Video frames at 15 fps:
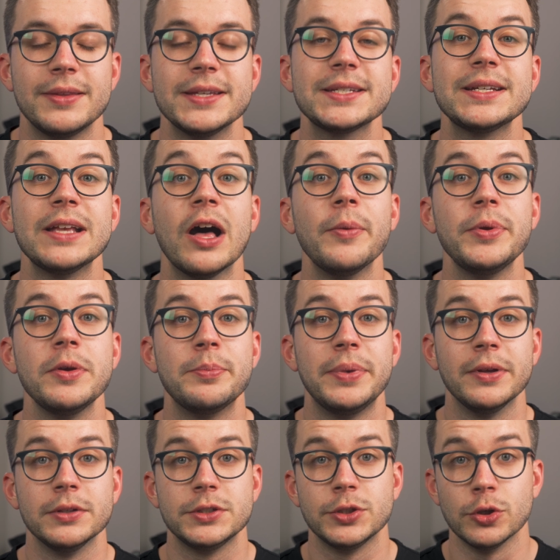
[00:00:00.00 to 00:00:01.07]
This can help you
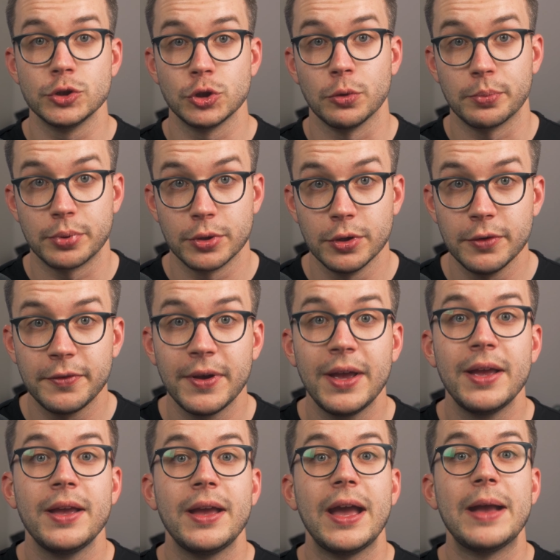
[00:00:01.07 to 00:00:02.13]
build social proof
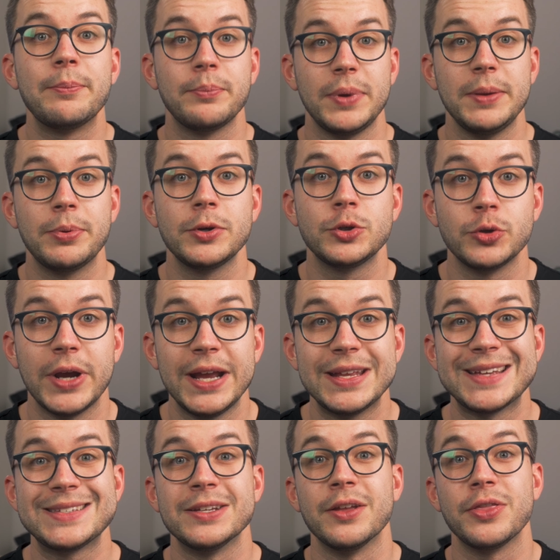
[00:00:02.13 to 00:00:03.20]
and be portrayed
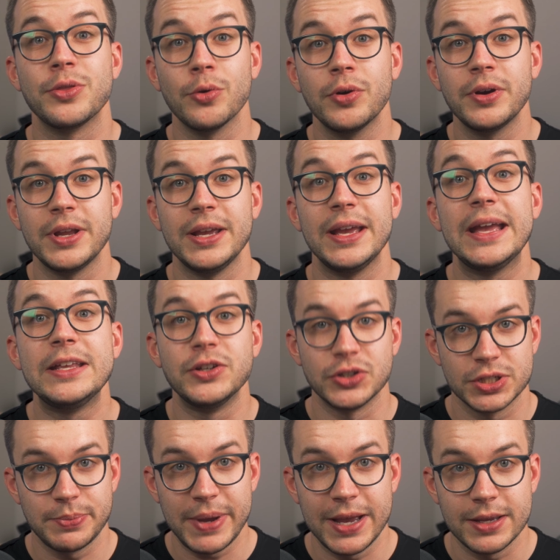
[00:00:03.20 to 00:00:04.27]
as an authority in your
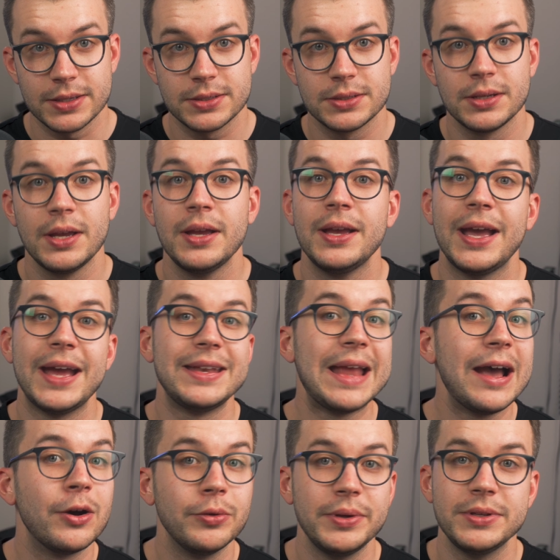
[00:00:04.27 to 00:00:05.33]
space. And
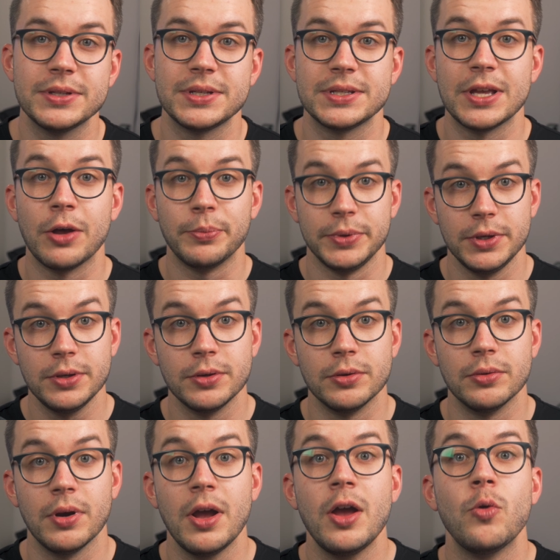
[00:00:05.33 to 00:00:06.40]
not only does this help
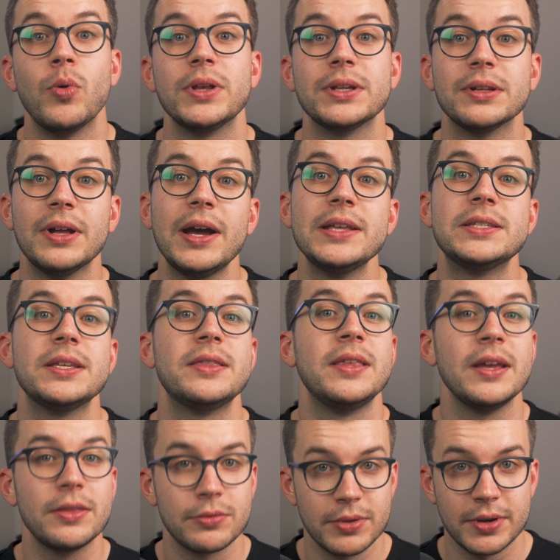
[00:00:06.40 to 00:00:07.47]
you, when clients
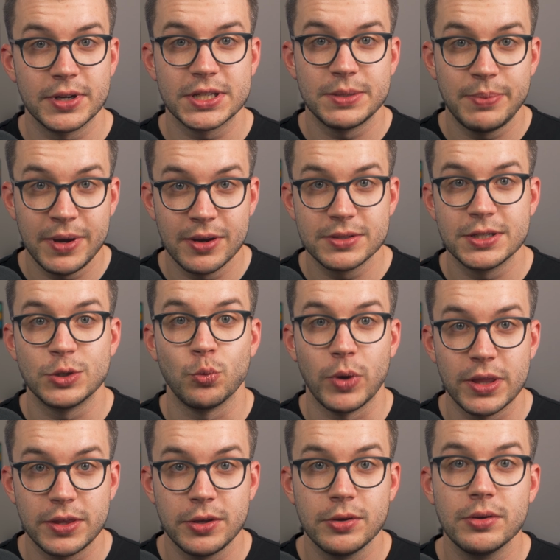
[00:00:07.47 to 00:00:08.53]
think through their experiences
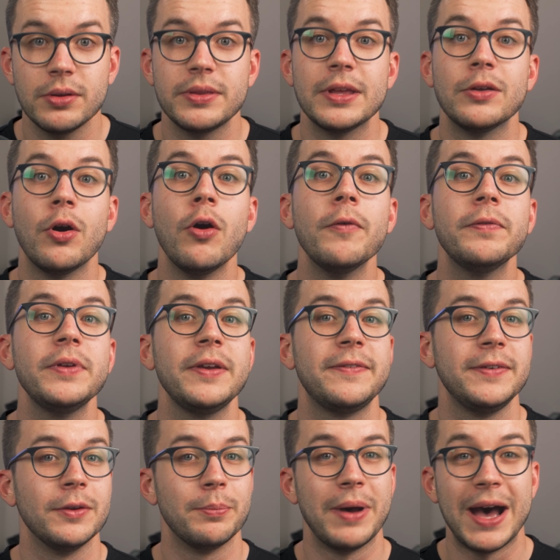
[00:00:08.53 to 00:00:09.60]
with you, they'll hopefully
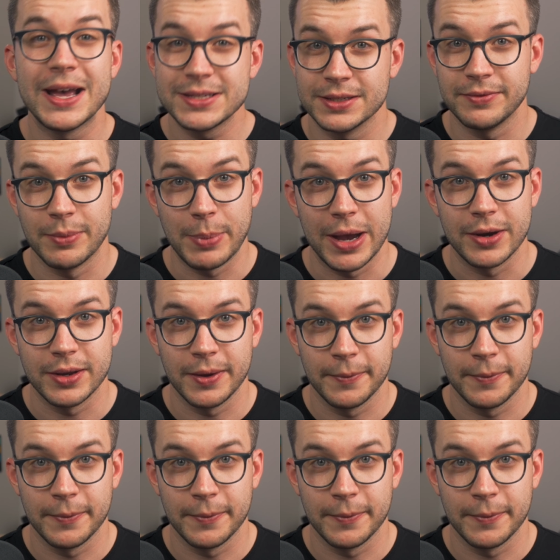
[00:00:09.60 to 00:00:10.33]
feel positive about